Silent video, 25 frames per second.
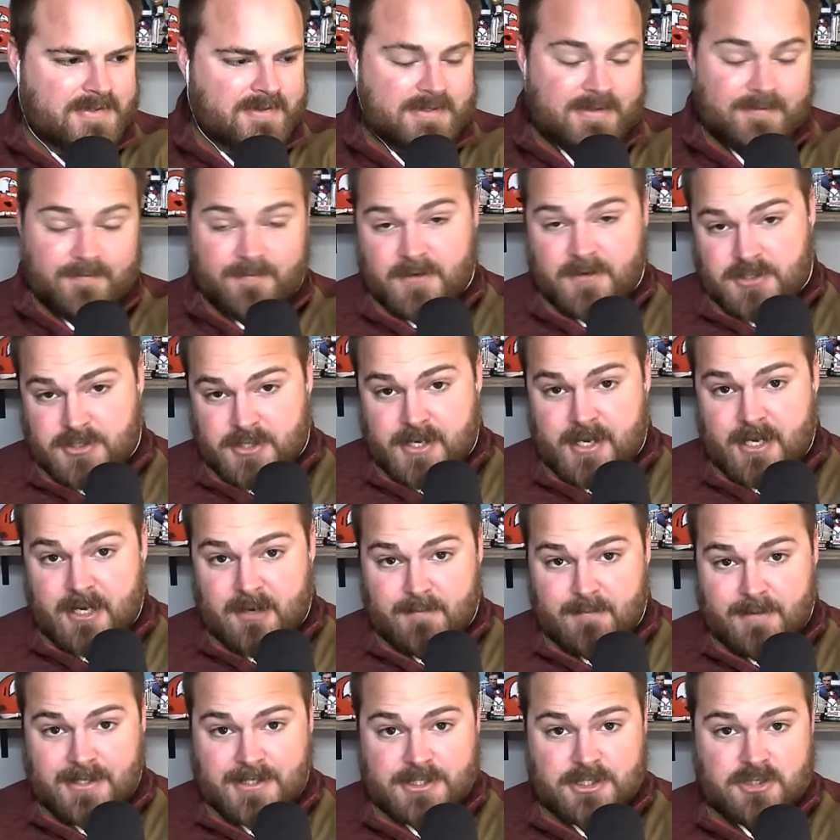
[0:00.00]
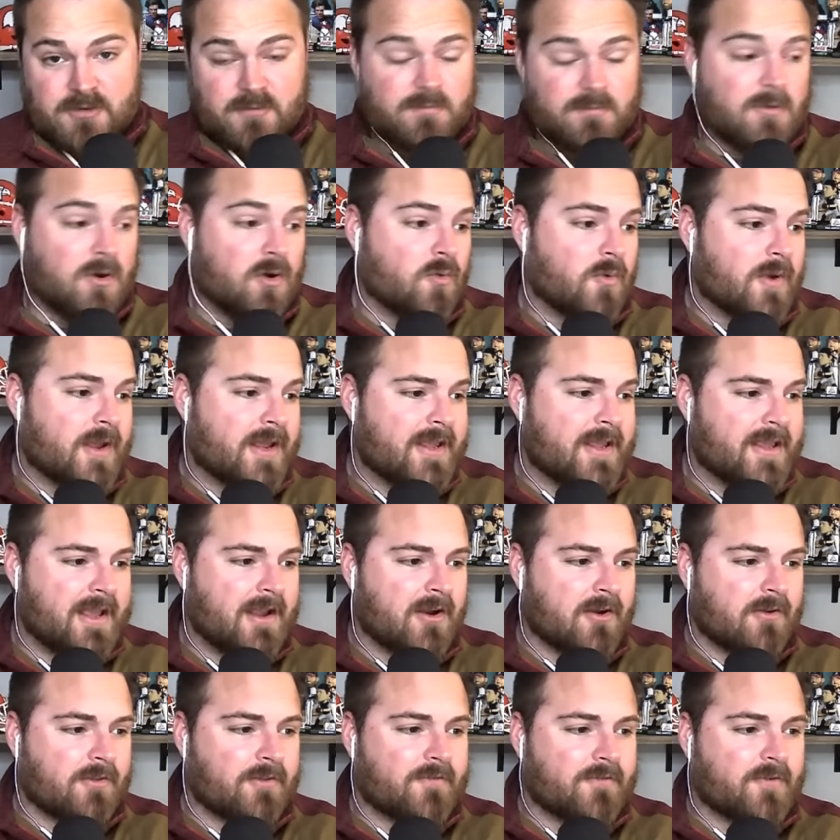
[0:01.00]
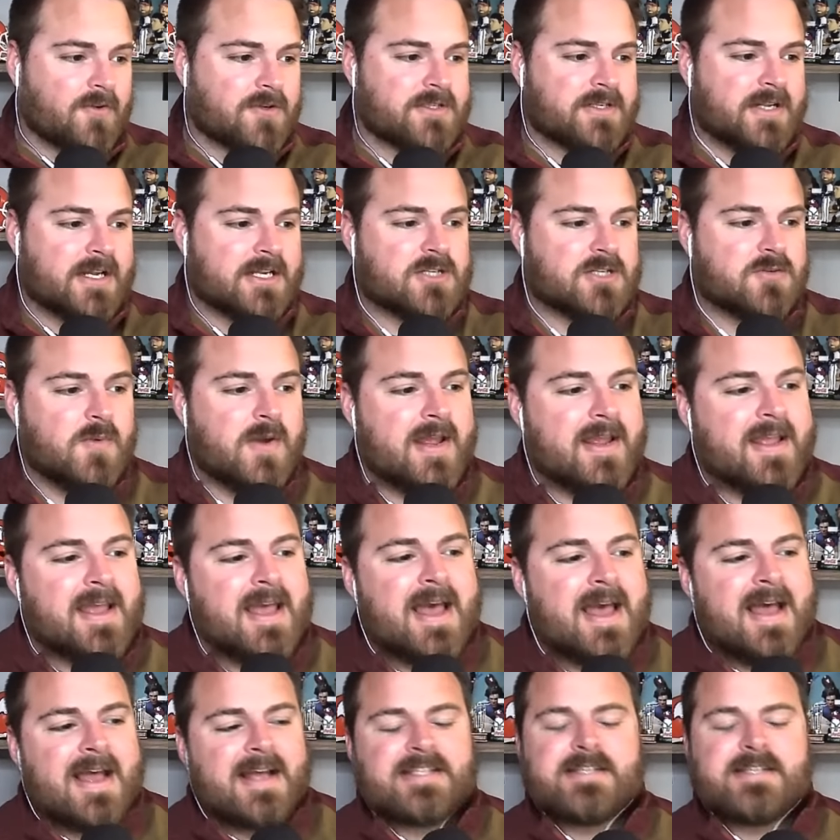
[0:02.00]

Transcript: It's officially going to be the Super Bowl week here the first of next week.